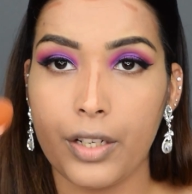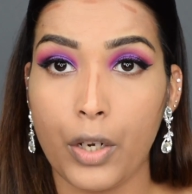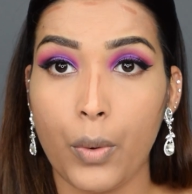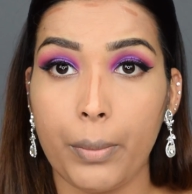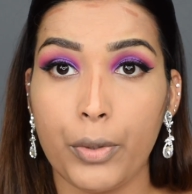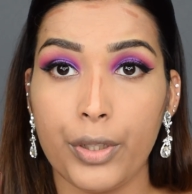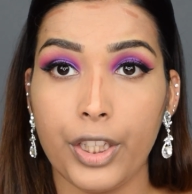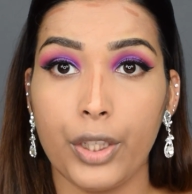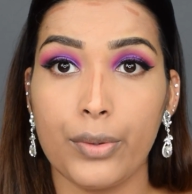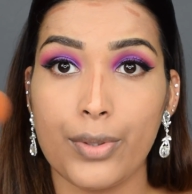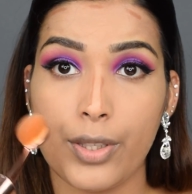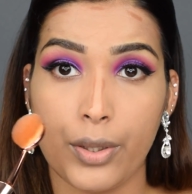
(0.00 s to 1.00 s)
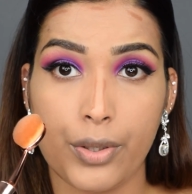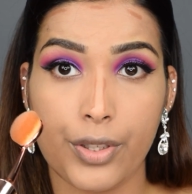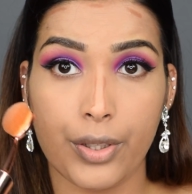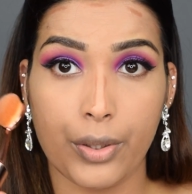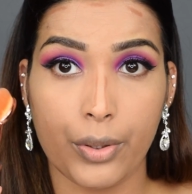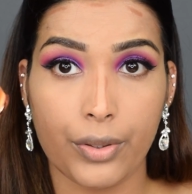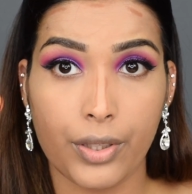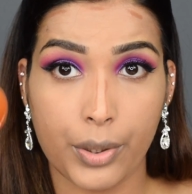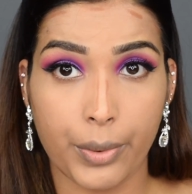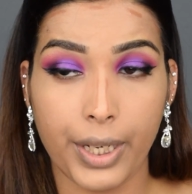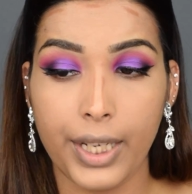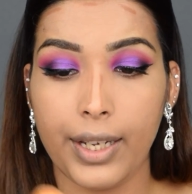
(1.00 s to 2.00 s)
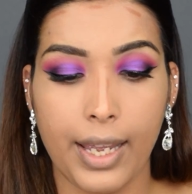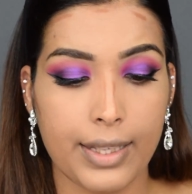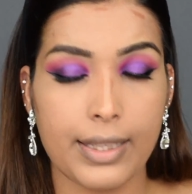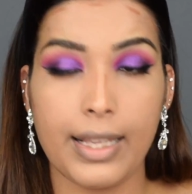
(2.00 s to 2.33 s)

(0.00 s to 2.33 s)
Now I'm going to use 003 and